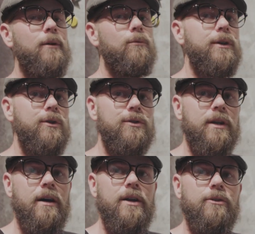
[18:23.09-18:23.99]
reduce the
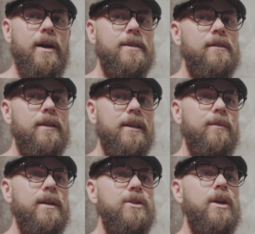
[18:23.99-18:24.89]
contrast of the
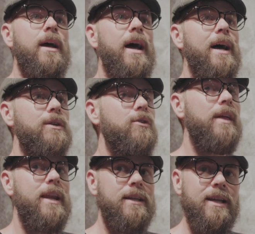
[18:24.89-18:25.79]
image, and do
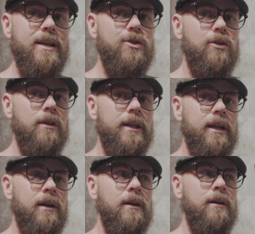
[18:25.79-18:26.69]
that
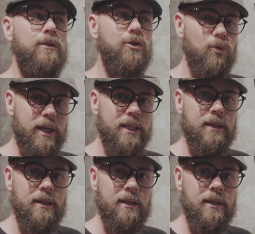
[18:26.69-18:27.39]
intentionally, sweet.